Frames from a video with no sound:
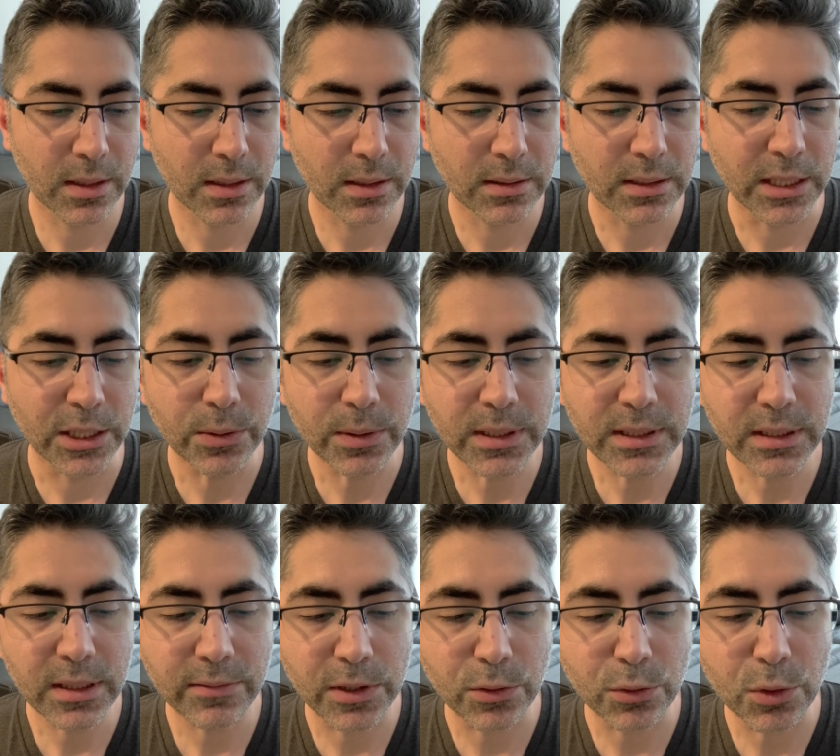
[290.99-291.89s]
The unity
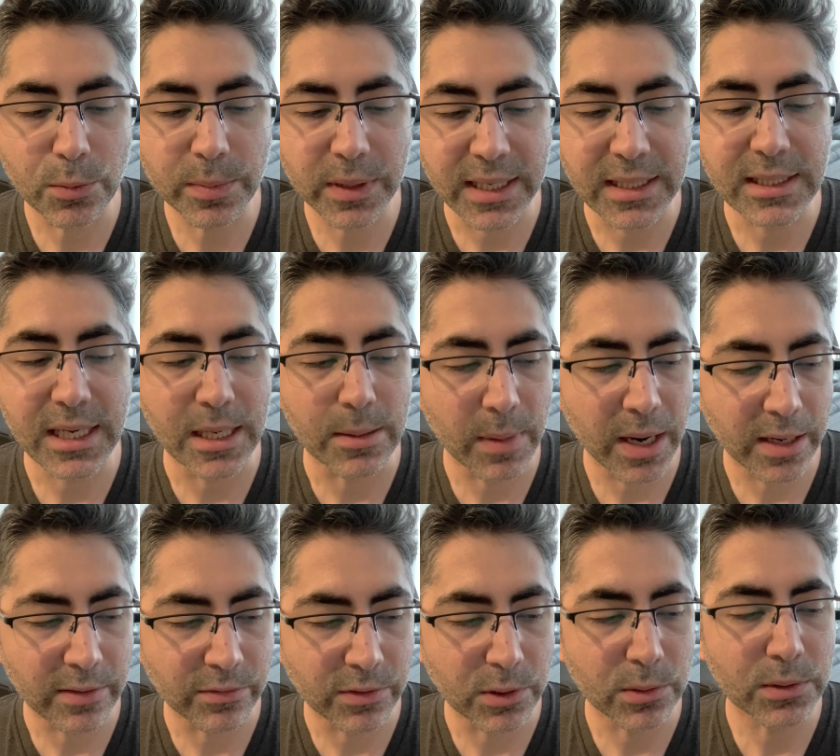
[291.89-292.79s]
of a group is, in
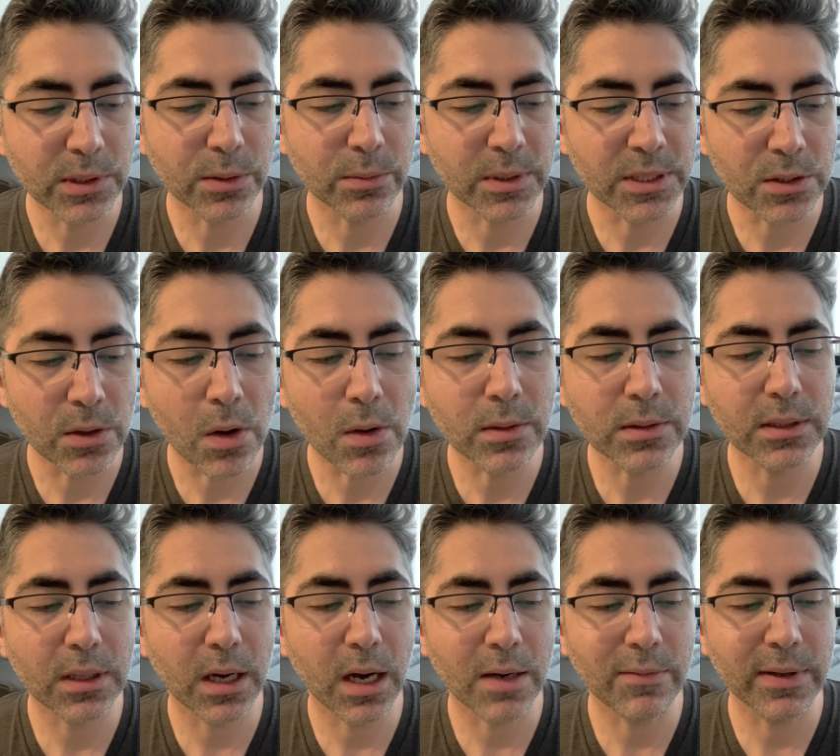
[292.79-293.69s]
my view, the
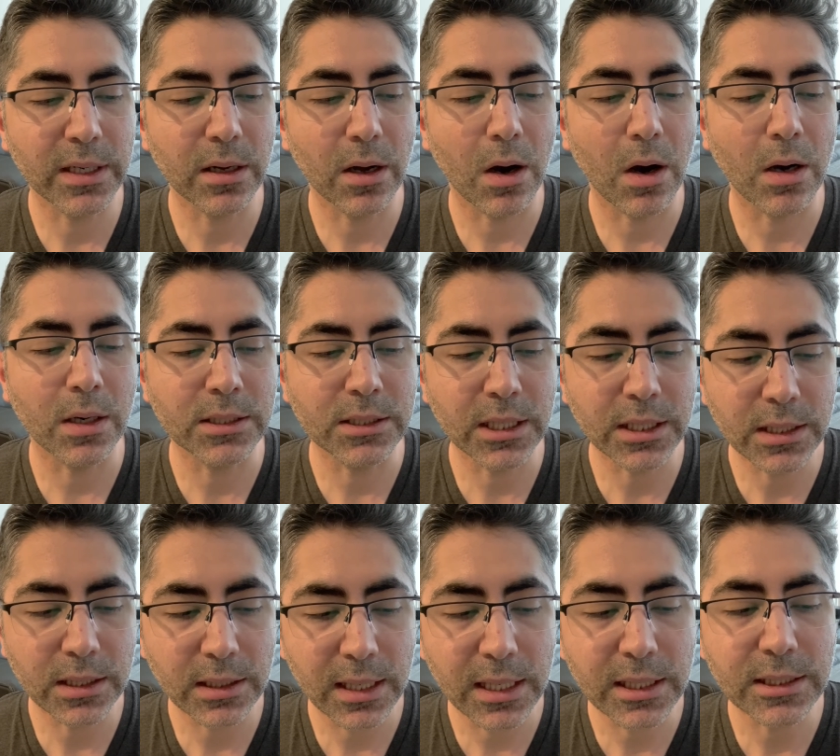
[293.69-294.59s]
result of an
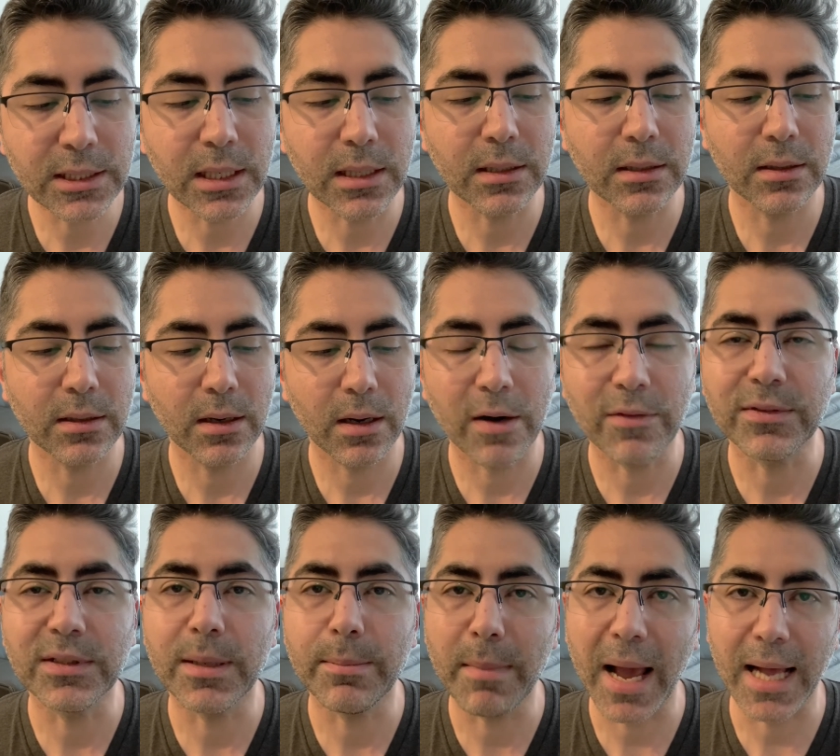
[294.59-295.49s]
articulation
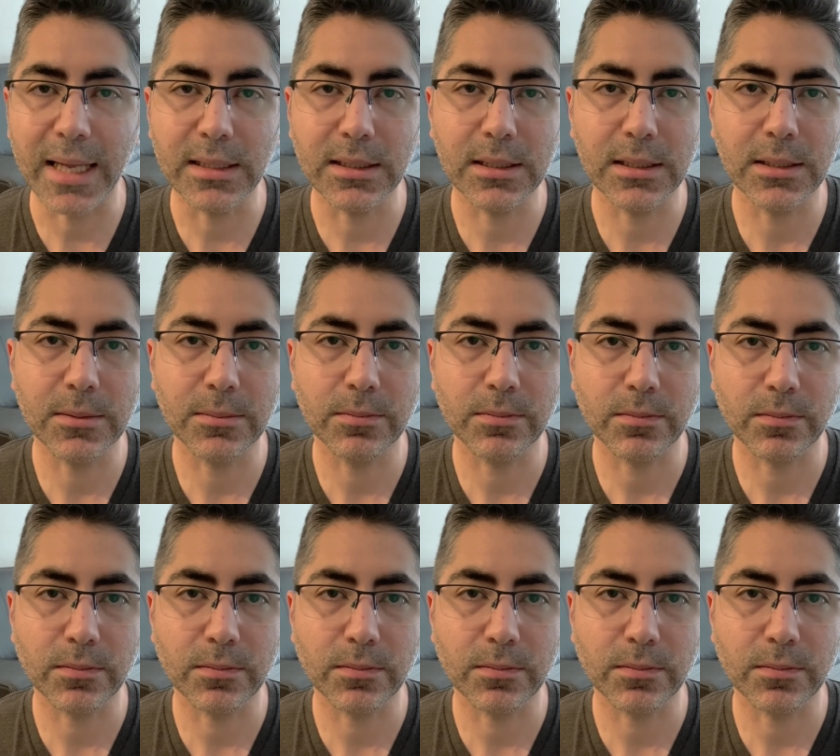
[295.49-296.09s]
of demands.